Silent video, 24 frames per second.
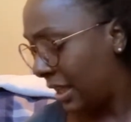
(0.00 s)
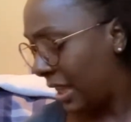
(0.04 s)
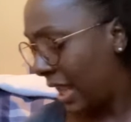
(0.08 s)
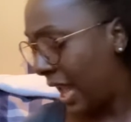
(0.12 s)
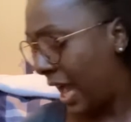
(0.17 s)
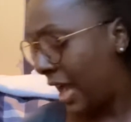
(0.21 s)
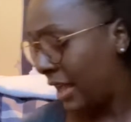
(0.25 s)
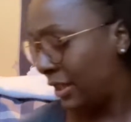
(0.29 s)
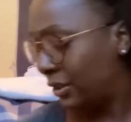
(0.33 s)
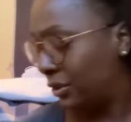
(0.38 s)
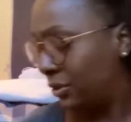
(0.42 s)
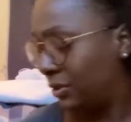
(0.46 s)

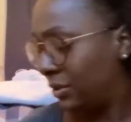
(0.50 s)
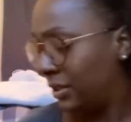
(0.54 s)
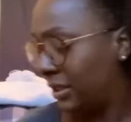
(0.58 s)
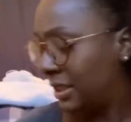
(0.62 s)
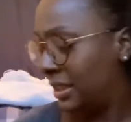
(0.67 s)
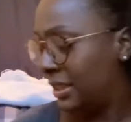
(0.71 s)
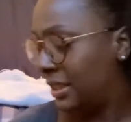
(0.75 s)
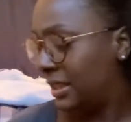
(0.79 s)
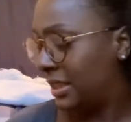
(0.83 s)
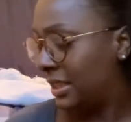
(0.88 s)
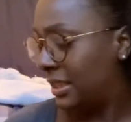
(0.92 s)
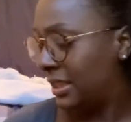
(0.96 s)
As you
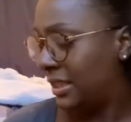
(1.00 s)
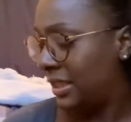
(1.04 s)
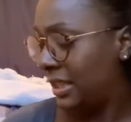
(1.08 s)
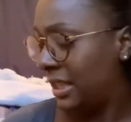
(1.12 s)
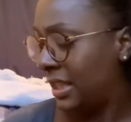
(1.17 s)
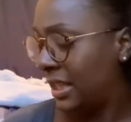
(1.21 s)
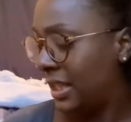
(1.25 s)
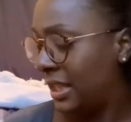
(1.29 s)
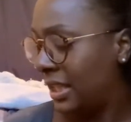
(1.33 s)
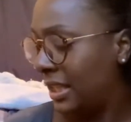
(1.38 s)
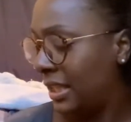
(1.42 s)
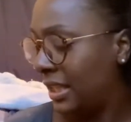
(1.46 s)
can
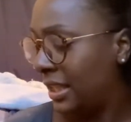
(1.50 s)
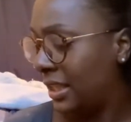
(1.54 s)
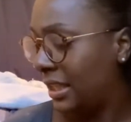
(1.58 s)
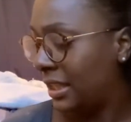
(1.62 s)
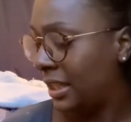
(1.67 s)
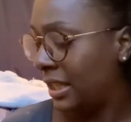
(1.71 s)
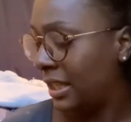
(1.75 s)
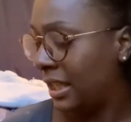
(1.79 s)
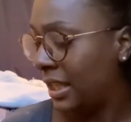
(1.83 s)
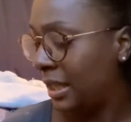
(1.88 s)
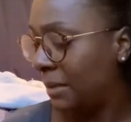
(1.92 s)
see, the